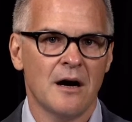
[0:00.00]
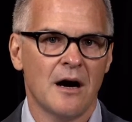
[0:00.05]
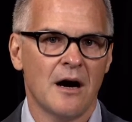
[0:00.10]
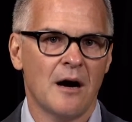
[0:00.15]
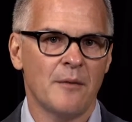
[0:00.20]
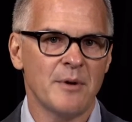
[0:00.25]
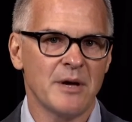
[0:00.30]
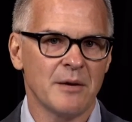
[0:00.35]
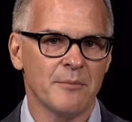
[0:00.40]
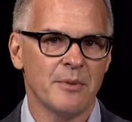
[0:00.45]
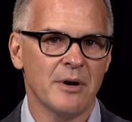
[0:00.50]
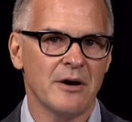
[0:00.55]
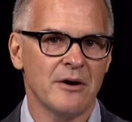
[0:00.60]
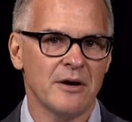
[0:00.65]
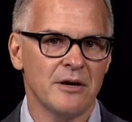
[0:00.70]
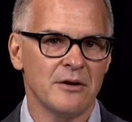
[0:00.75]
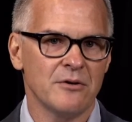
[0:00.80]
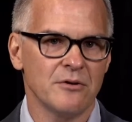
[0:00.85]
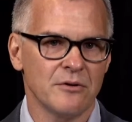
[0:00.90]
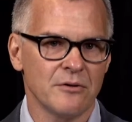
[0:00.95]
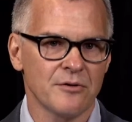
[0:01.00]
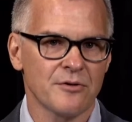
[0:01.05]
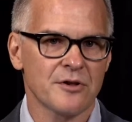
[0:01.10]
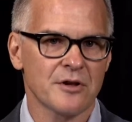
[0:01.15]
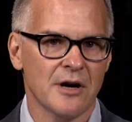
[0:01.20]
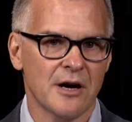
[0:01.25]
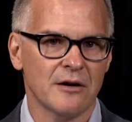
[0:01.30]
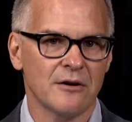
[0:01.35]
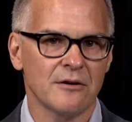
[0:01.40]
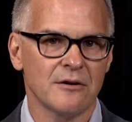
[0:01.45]
I'll be comparing Google
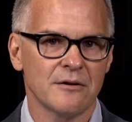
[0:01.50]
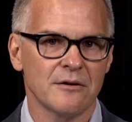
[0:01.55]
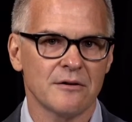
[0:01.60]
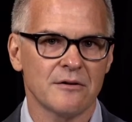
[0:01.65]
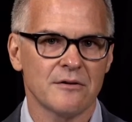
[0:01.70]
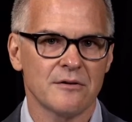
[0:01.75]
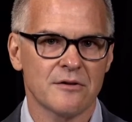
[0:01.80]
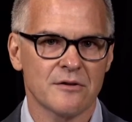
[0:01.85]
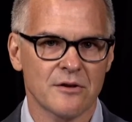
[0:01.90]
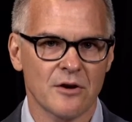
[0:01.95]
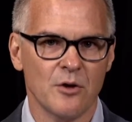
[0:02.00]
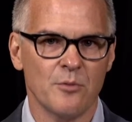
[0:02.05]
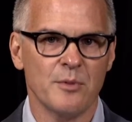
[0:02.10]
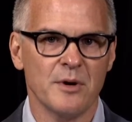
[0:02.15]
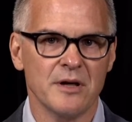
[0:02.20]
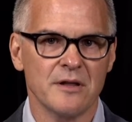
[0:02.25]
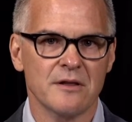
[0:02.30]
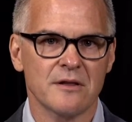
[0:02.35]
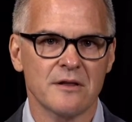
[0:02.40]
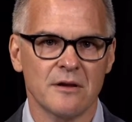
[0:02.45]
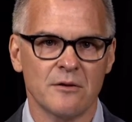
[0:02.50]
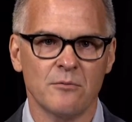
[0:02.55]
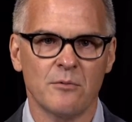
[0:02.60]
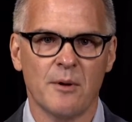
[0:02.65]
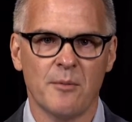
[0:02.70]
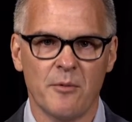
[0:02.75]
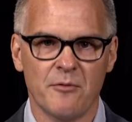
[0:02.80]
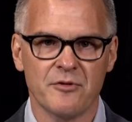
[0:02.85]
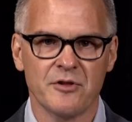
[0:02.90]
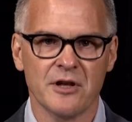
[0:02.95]
Scholar, Scopus, and
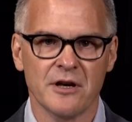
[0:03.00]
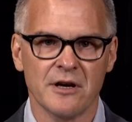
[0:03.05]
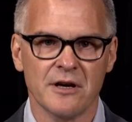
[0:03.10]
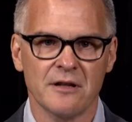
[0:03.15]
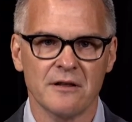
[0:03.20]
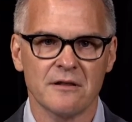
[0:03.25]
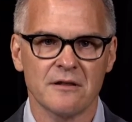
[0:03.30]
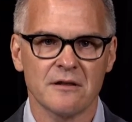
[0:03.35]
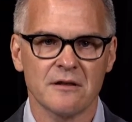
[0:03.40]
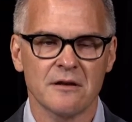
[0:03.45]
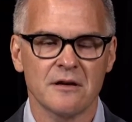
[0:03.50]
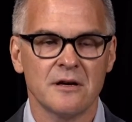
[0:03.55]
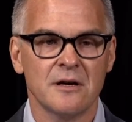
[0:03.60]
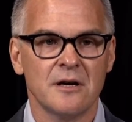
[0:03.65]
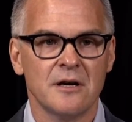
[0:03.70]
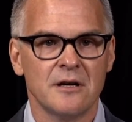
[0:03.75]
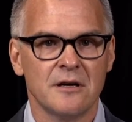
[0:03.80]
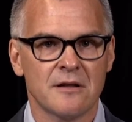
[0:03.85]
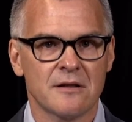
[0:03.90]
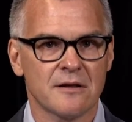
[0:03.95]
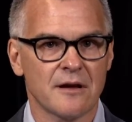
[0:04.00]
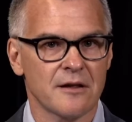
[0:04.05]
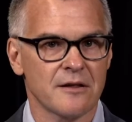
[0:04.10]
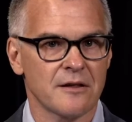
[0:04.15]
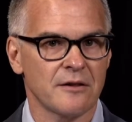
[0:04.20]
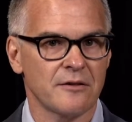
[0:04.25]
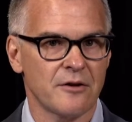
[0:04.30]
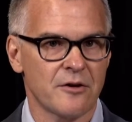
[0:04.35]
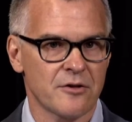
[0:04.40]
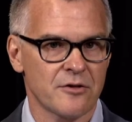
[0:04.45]
Web of Science,
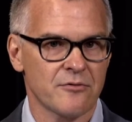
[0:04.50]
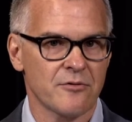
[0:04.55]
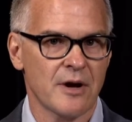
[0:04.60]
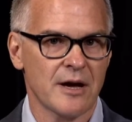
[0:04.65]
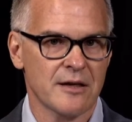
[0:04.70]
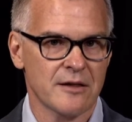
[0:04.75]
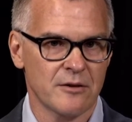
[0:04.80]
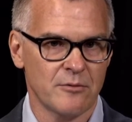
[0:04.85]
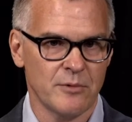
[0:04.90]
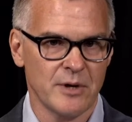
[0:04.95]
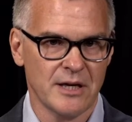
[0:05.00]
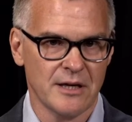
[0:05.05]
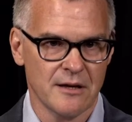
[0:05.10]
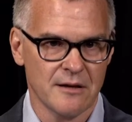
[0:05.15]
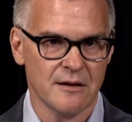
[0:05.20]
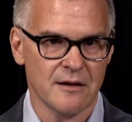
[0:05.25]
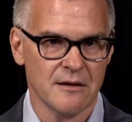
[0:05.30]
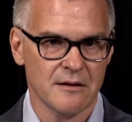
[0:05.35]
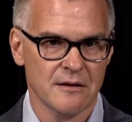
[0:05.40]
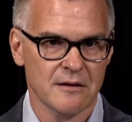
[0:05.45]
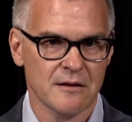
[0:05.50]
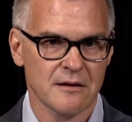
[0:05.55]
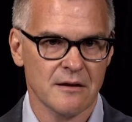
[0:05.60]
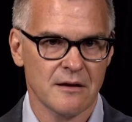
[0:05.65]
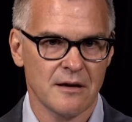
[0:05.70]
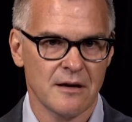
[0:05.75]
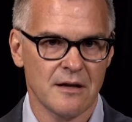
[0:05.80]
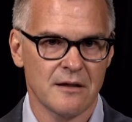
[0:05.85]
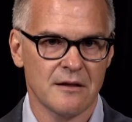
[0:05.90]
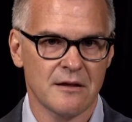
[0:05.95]
discussing their strengths and weaknesses,
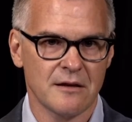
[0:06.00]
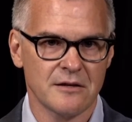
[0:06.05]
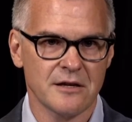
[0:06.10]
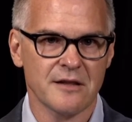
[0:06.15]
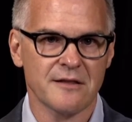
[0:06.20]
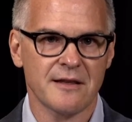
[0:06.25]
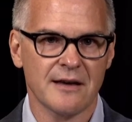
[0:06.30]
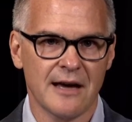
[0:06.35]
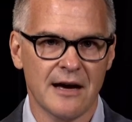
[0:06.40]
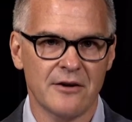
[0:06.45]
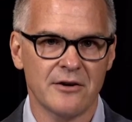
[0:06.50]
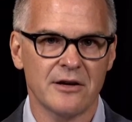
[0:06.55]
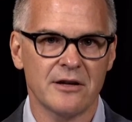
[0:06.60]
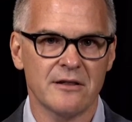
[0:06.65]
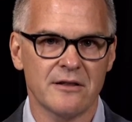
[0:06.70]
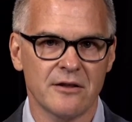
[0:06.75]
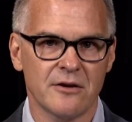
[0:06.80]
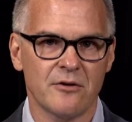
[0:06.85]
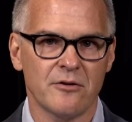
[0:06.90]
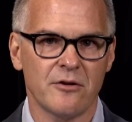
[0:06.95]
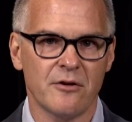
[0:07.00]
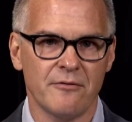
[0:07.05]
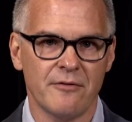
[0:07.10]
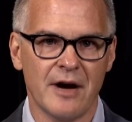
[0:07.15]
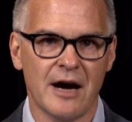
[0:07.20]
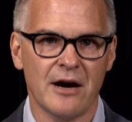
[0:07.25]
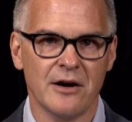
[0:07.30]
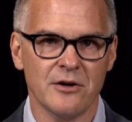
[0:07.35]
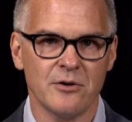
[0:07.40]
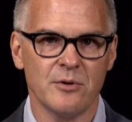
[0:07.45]
and suggesting how to consider their
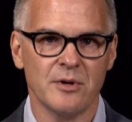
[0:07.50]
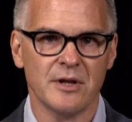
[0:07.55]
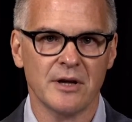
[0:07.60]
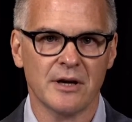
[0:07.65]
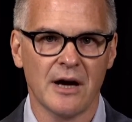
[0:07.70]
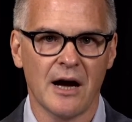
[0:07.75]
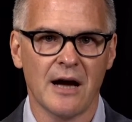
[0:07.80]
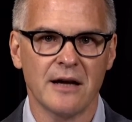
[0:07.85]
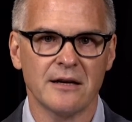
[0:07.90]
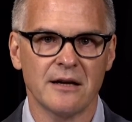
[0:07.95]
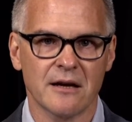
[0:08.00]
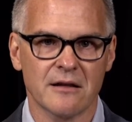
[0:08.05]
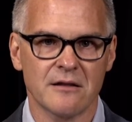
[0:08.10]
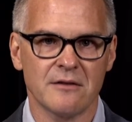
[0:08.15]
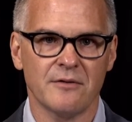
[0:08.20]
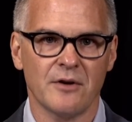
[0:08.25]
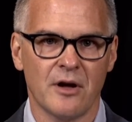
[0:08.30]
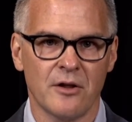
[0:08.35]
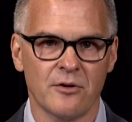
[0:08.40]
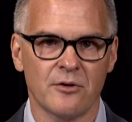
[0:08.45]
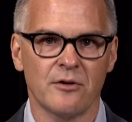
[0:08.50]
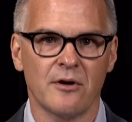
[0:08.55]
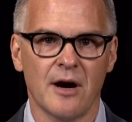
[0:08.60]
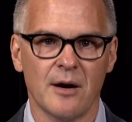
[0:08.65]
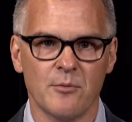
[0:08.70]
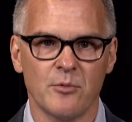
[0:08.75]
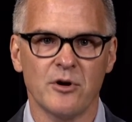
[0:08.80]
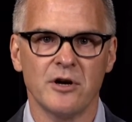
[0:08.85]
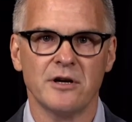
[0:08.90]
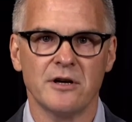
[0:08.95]
value in the context of other
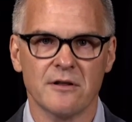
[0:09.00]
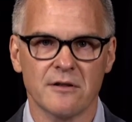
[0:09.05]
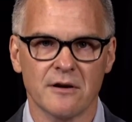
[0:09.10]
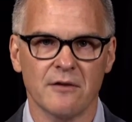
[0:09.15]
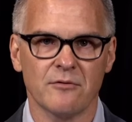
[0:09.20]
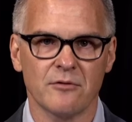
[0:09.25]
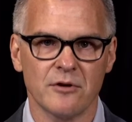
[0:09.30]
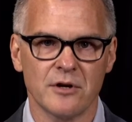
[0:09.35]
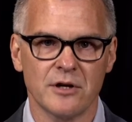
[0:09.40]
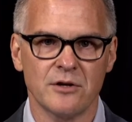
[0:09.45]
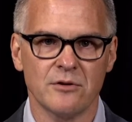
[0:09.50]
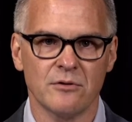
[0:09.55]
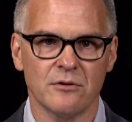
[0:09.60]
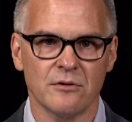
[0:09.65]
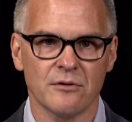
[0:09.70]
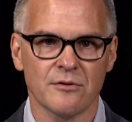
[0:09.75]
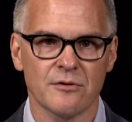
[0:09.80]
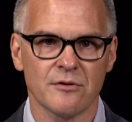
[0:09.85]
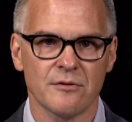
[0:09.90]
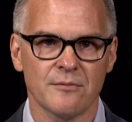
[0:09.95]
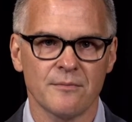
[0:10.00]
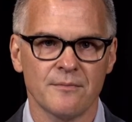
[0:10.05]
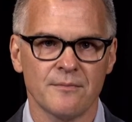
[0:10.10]
library discovery tools.